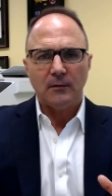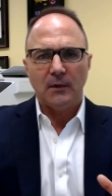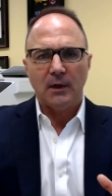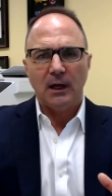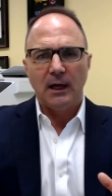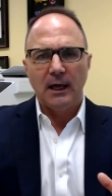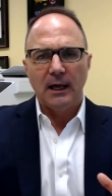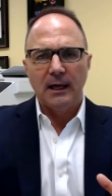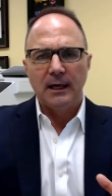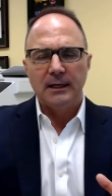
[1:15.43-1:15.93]

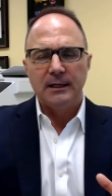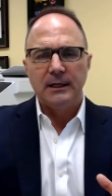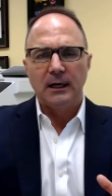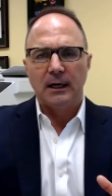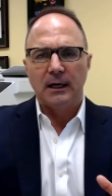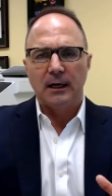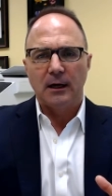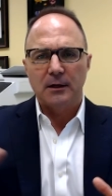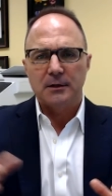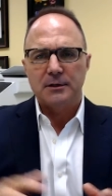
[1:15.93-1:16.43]
and
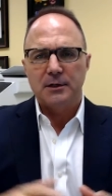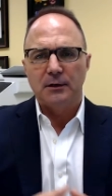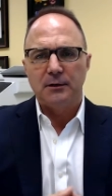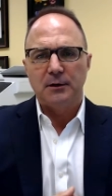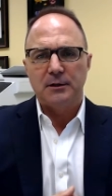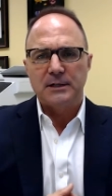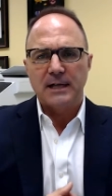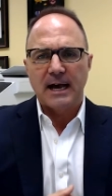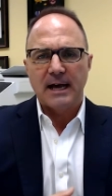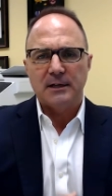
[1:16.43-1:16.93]
uh, also your
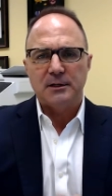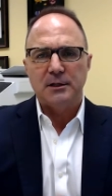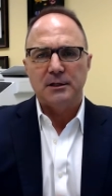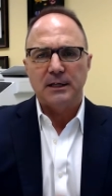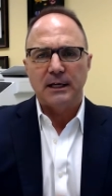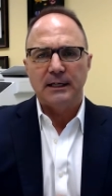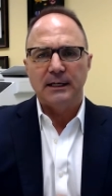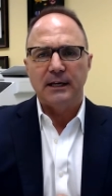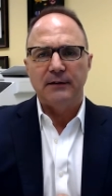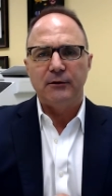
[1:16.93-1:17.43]
taxes
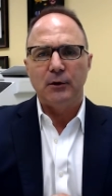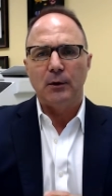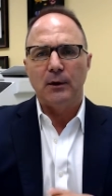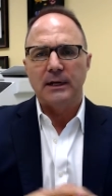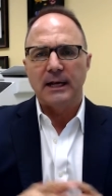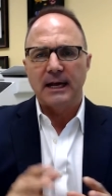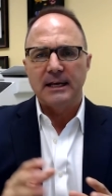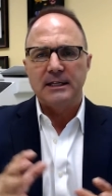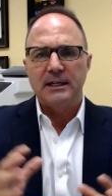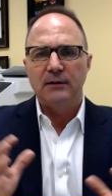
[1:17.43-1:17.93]
and give you an
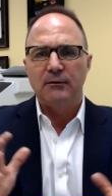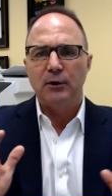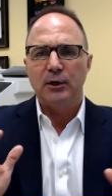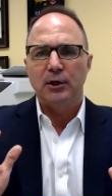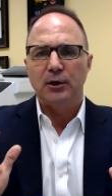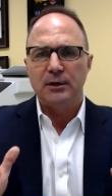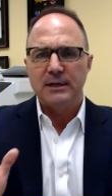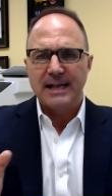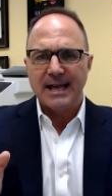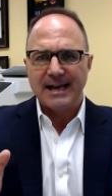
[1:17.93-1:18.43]
idea of what
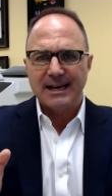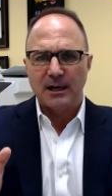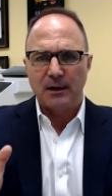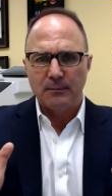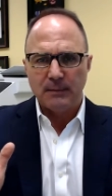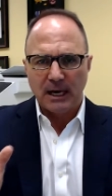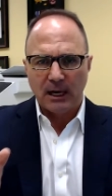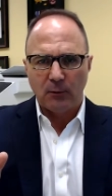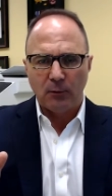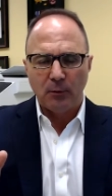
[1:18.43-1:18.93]
your net
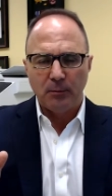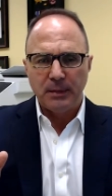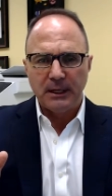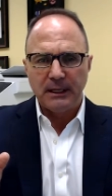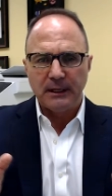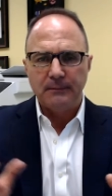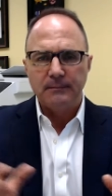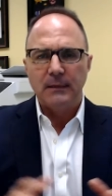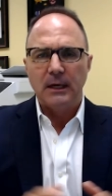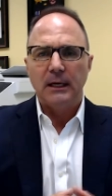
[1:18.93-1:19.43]
amount will
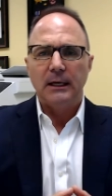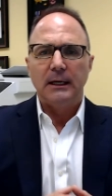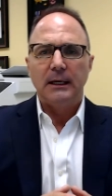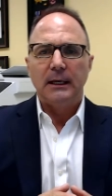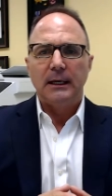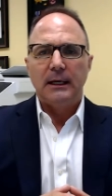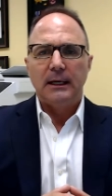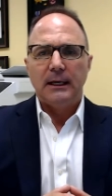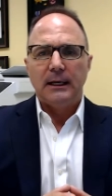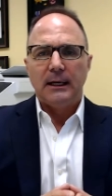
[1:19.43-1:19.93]
be.
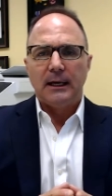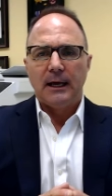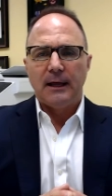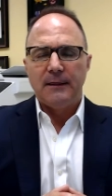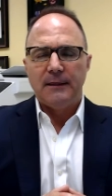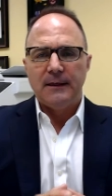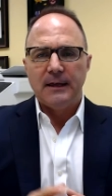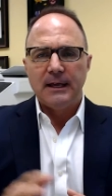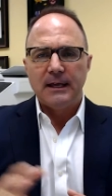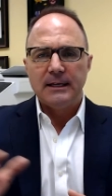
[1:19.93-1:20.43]

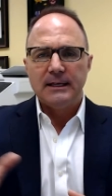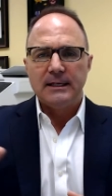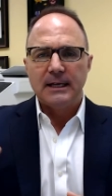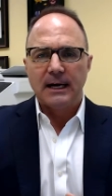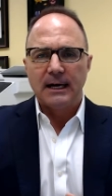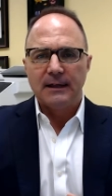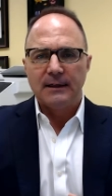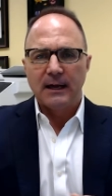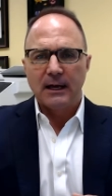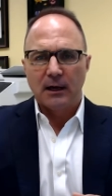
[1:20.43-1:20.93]
And then
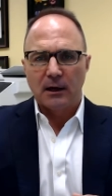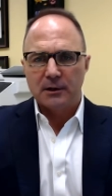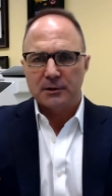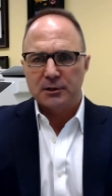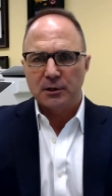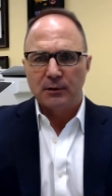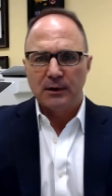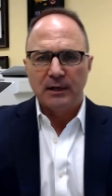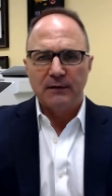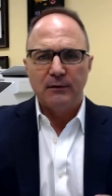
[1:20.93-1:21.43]
uh, they
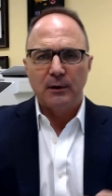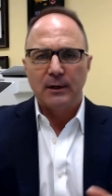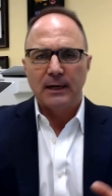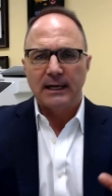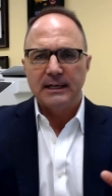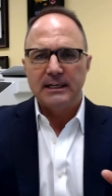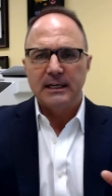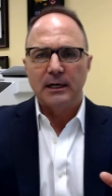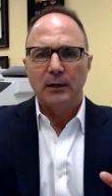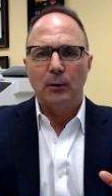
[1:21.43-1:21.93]
also give you an
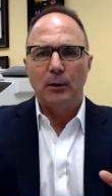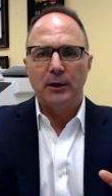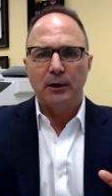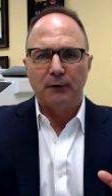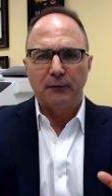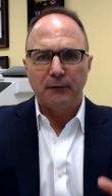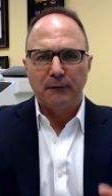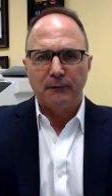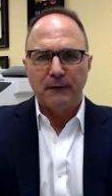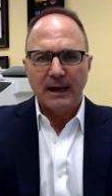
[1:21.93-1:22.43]
idea what your
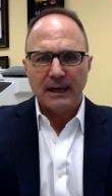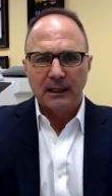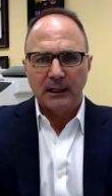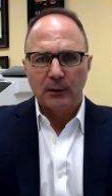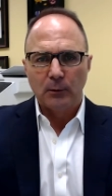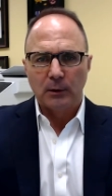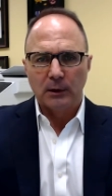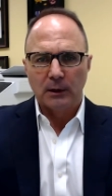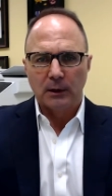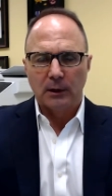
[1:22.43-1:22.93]
FEGLI
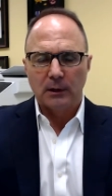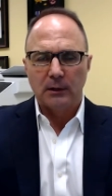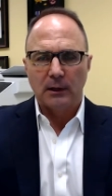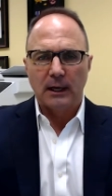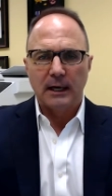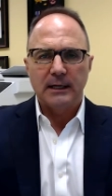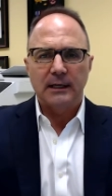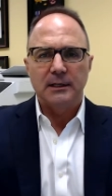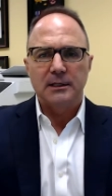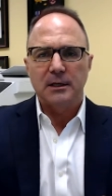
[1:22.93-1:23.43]
would look
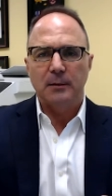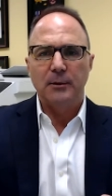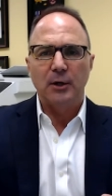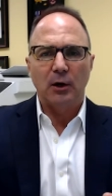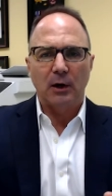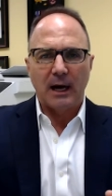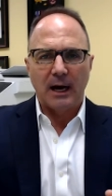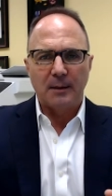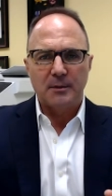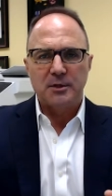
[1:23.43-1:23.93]
like and some of your
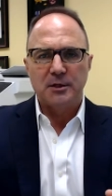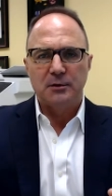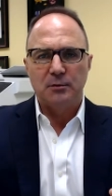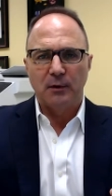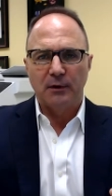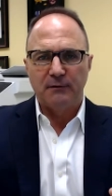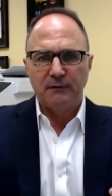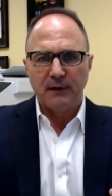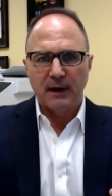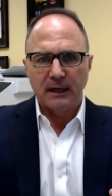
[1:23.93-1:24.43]
options
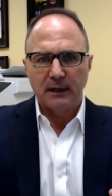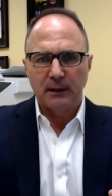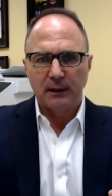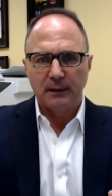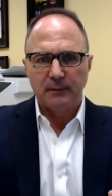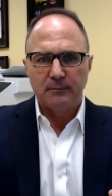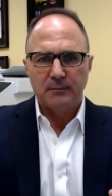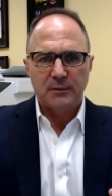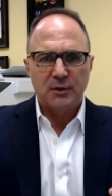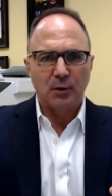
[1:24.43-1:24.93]
with FEGLI
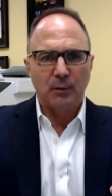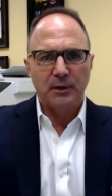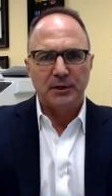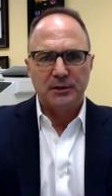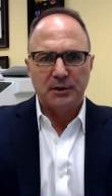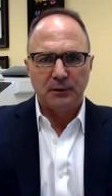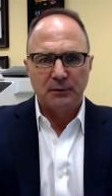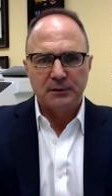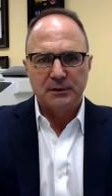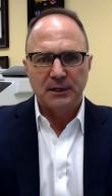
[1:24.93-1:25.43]
to
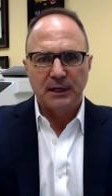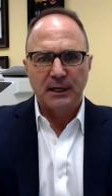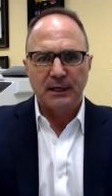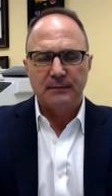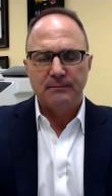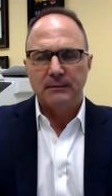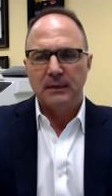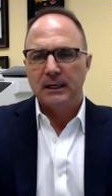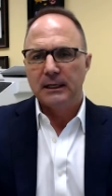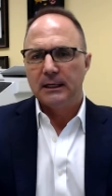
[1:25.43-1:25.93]
reduce
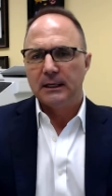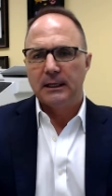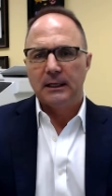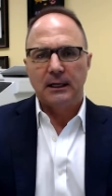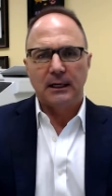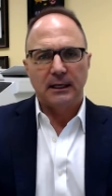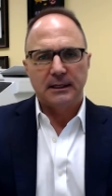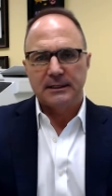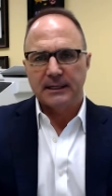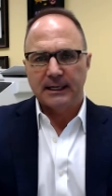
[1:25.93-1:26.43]
it,
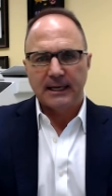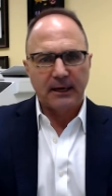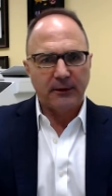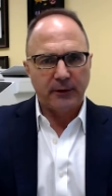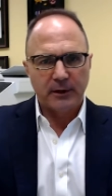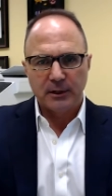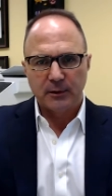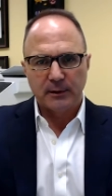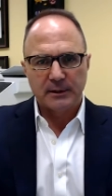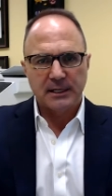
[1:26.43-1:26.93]
uh, to carry
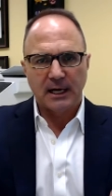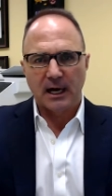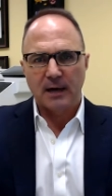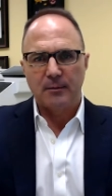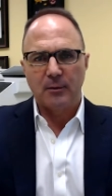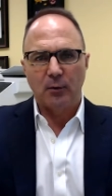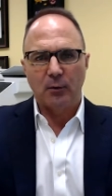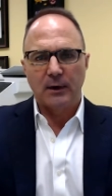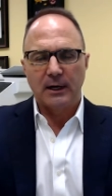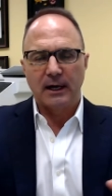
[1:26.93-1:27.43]
into
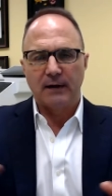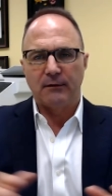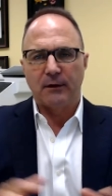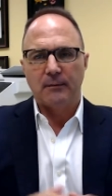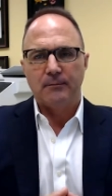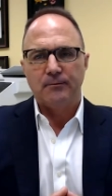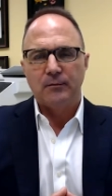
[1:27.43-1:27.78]
retirement, whatever.